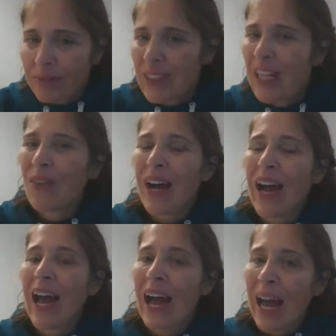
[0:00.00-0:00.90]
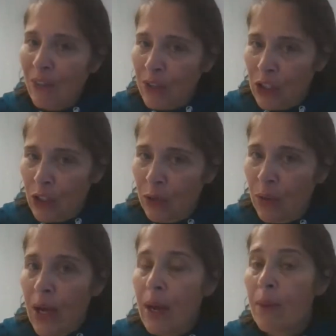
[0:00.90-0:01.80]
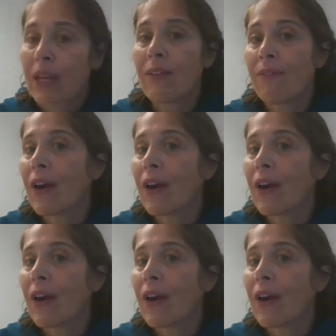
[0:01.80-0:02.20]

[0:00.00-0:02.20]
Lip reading: They don't have to, but he